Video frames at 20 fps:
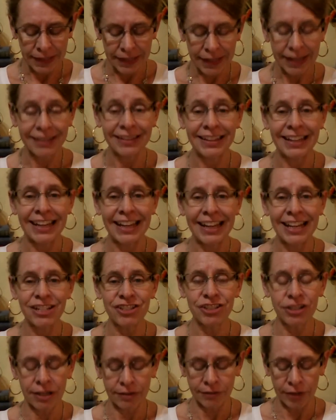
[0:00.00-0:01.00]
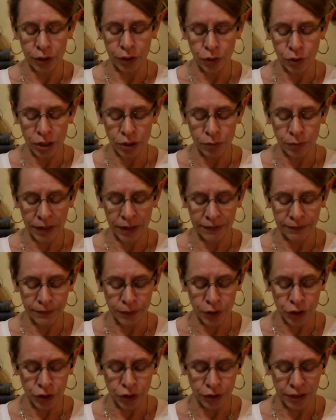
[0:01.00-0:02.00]
And the angel of the Lord went
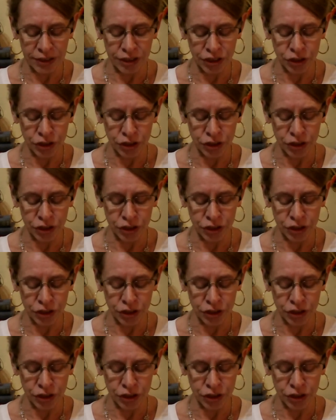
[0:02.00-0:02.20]
further and